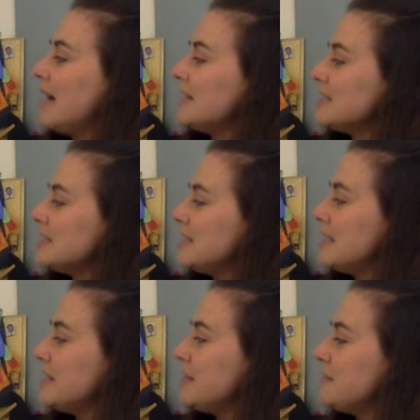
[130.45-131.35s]
And at
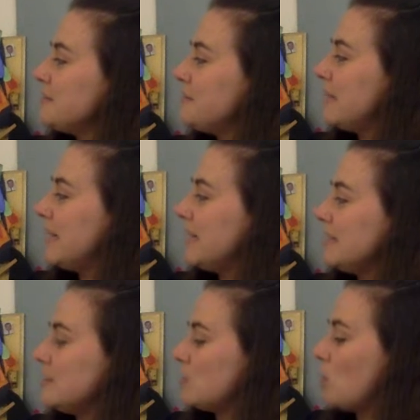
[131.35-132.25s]
dinner, fear
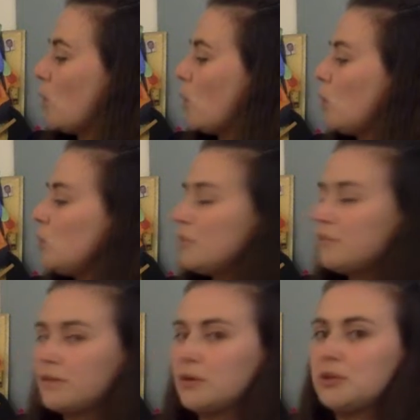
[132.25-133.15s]
eats all the
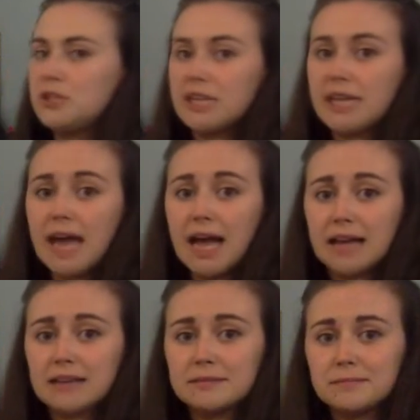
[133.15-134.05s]
food she
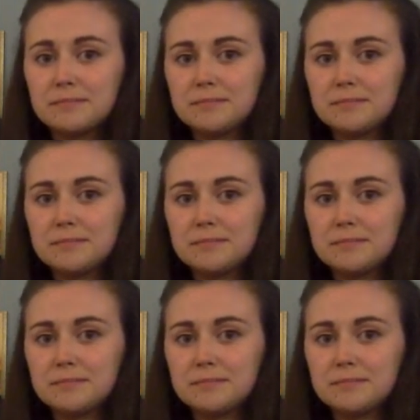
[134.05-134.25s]
can.